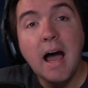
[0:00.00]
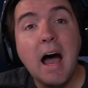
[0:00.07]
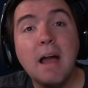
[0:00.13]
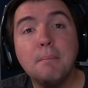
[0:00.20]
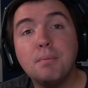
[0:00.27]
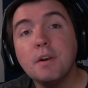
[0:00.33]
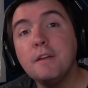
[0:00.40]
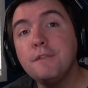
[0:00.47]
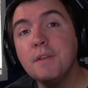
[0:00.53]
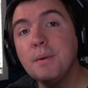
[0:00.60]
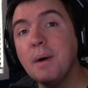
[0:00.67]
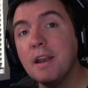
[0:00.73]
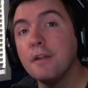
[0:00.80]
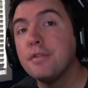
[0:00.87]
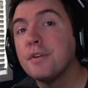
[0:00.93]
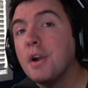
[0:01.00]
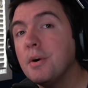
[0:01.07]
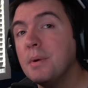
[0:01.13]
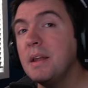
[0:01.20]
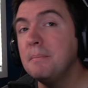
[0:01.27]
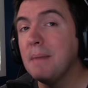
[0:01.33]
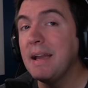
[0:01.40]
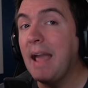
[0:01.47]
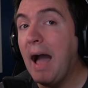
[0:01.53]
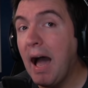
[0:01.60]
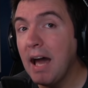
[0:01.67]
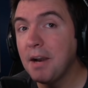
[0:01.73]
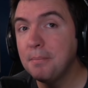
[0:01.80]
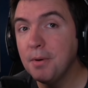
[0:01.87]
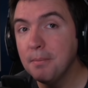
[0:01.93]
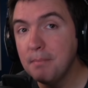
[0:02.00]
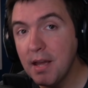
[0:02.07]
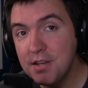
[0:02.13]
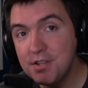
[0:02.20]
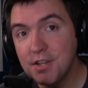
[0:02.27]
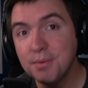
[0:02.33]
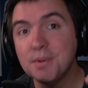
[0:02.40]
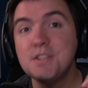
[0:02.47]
I briefly want to throw in my honorable mention,